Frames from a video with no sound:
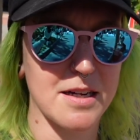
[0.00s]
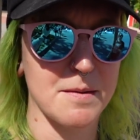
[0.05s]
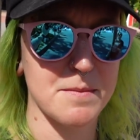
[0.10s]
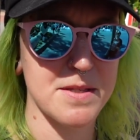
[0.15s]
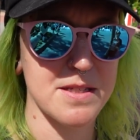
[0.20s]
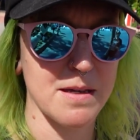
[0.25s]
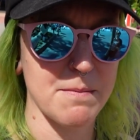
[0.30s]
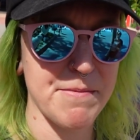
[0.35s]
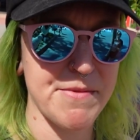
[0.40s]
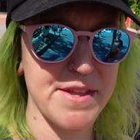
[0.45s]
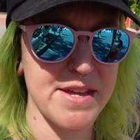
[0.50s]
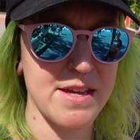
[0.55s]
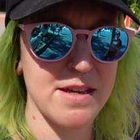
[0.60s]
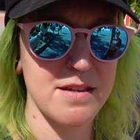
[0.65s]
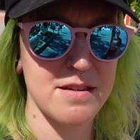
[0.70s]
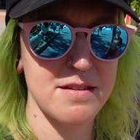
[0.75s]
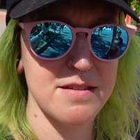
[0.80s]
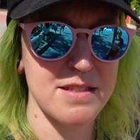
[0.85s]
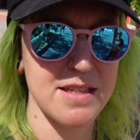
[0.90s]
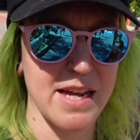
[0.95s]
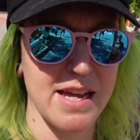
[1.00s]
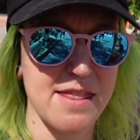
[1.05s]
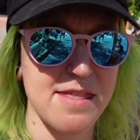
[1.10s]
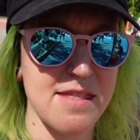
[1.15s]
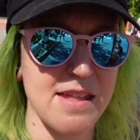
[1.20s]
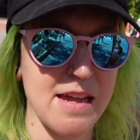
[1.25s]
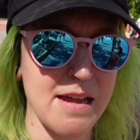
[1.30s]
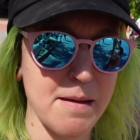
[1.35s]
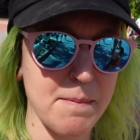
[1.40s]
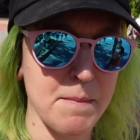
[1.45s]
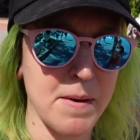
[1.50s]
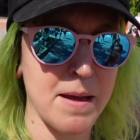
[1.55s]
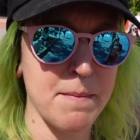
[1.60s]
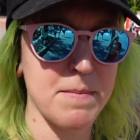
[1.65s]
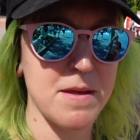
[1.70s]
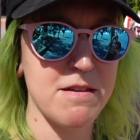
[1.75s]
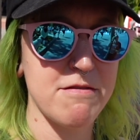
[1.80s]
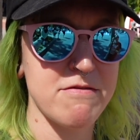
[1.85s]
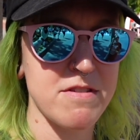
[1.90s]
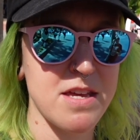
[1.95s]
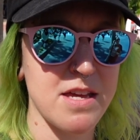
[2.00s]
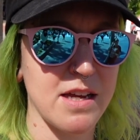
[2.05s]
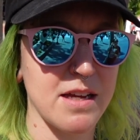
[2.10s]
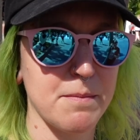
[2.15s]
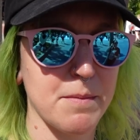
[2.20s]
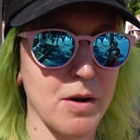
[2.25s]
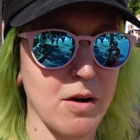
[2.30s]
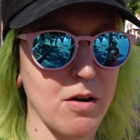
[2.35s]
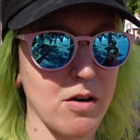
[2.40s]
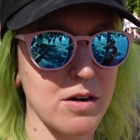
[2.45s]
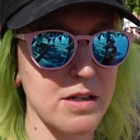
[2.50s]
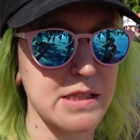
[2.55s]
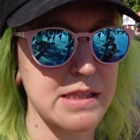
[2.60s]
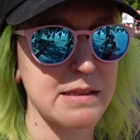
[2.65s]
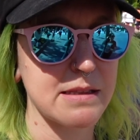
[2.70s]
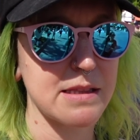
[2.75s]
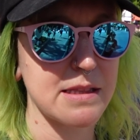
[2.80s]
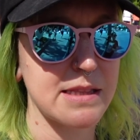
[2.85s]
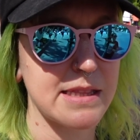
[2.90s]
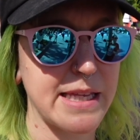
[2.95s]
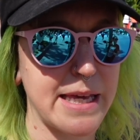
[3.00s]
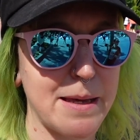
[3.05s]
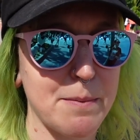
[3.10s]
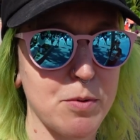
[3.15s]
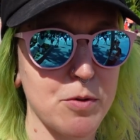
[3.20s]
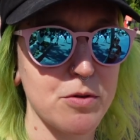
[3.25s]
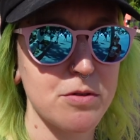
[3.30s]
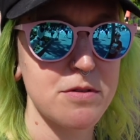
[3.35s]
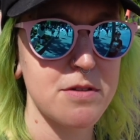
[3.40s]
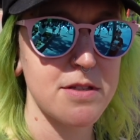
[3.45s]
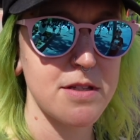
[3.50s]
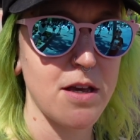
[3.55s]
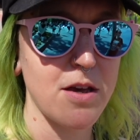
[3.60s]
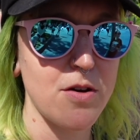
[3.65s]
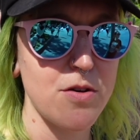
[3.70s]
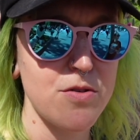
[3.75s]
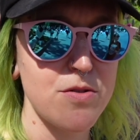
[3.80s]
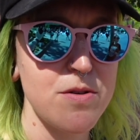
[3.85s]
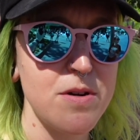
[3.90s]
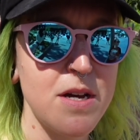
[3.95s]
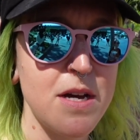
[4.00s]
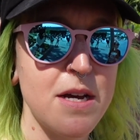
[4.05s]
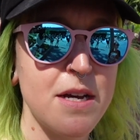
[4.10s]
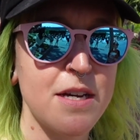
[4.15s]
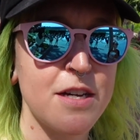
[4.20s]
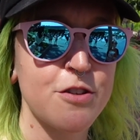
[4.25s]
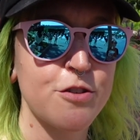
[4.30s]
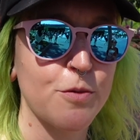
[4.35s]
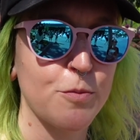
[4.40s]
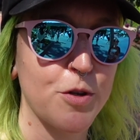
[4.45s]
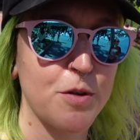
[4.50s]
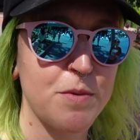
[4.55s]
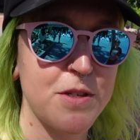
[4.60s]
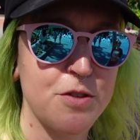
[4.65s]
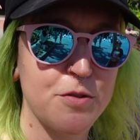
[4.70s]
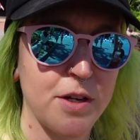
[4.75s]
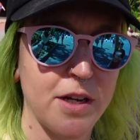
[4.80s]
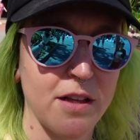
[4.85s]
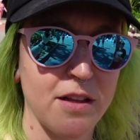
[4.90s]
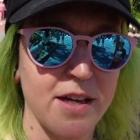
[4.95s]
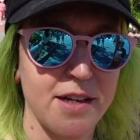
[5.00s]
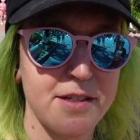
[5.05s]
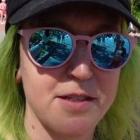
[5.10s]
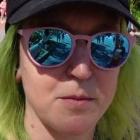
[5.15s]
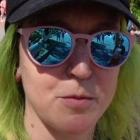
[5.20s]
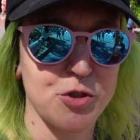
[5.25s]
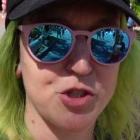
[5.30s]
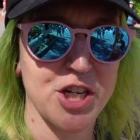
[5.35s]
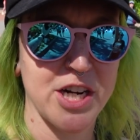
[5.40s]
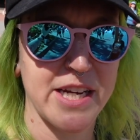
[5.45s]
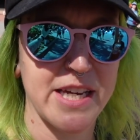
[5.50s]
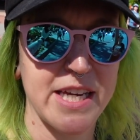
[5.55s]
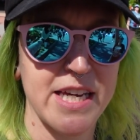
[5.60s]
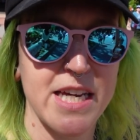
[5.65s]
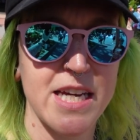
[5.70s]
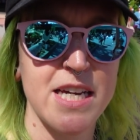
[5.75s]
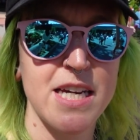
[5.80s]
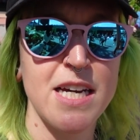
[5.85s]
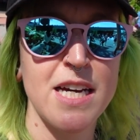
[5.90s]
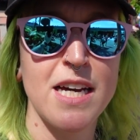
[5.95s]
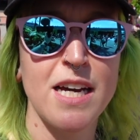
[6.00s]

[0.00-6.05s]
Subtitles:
Some things I think might be vegan but aren't labeled so I'm going to be doing a lot of double checking.